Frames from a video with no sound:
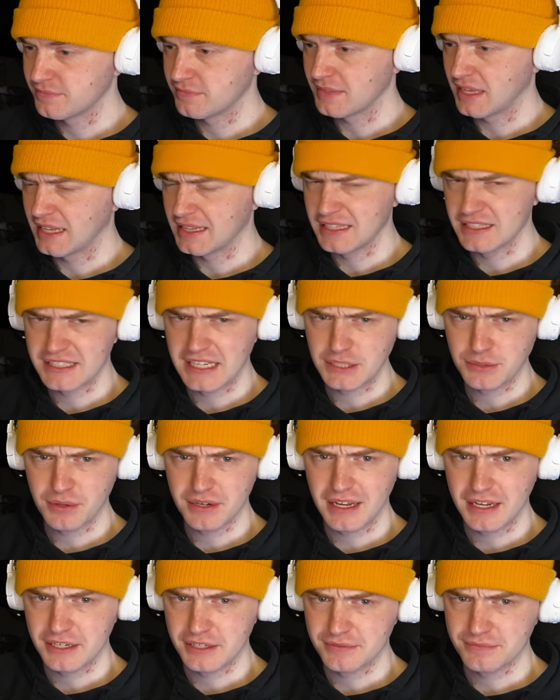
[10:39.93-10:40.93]
At least that's what
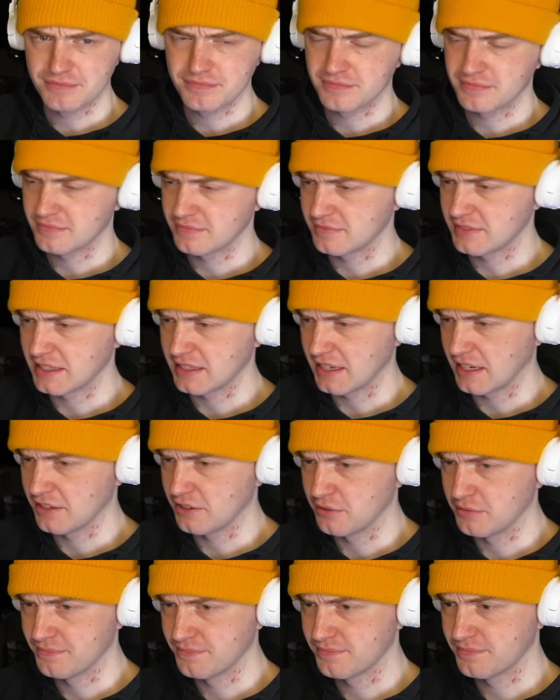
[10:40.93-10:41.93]
I think I
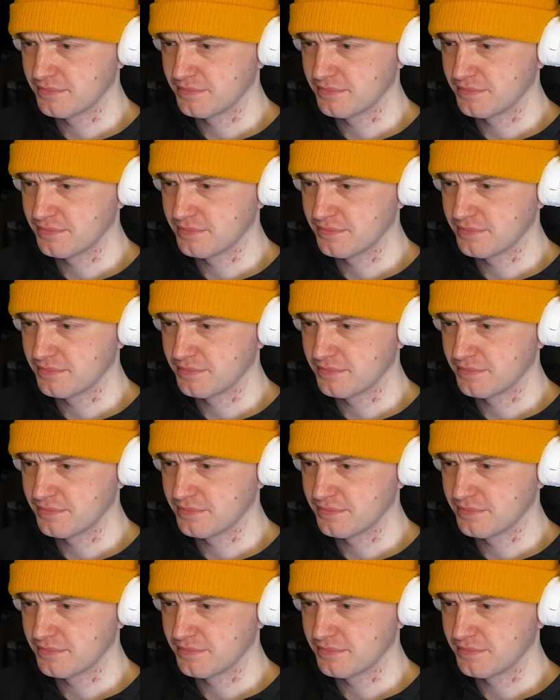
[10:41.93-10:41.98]
know.